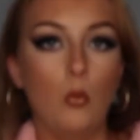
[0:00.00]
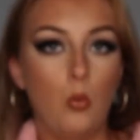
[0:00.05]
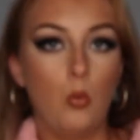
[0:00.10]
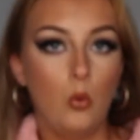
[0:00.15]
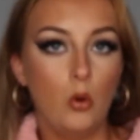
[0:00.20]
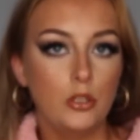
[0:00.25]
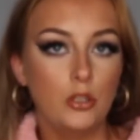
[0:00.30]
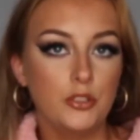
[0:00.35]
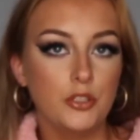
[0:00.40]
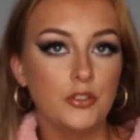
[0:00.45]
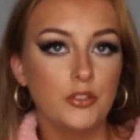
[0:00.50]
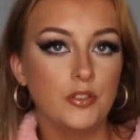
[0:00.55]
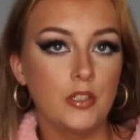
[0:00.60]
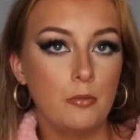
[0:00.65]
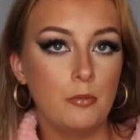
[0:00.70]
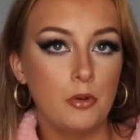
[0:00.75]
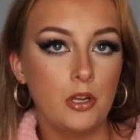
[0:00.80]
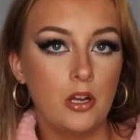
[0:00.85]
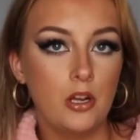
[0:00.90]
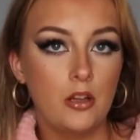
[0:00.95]
watching
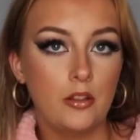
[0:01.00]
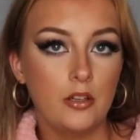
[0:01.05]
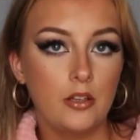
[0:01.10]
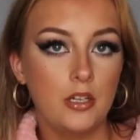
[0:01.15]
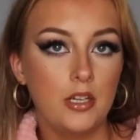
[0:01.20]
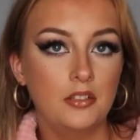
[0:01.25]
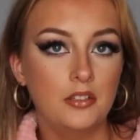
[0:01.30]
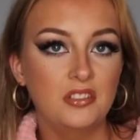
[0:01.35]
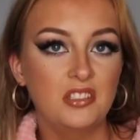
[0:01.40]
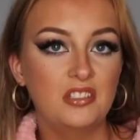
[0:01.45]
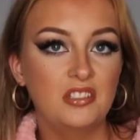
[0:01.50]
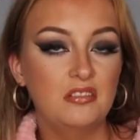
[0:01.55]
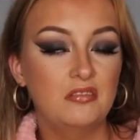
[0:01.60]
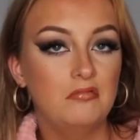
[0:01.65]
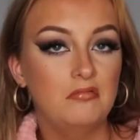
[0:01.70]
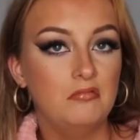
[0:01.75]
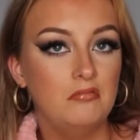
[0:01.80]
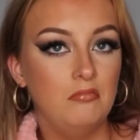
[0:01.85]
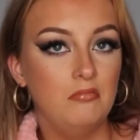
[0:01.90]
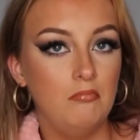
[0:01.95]
someone cut their nails
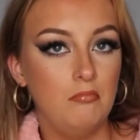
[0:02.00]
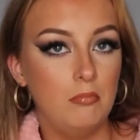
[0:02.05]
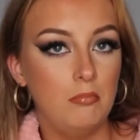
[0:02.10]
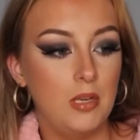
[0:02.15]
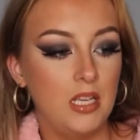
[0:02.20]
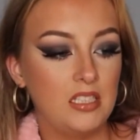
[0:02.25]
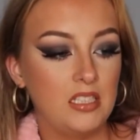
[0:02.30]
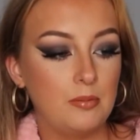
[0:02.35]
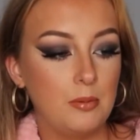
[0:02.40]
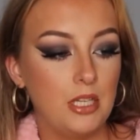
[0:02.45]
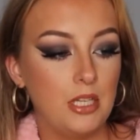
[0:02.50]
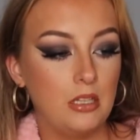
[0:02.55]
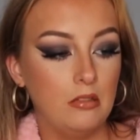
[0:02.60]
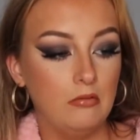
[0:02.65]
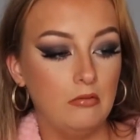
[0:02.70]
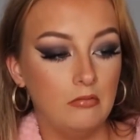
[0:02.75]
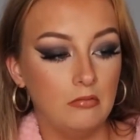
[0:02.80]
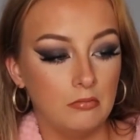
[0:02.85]
makes me...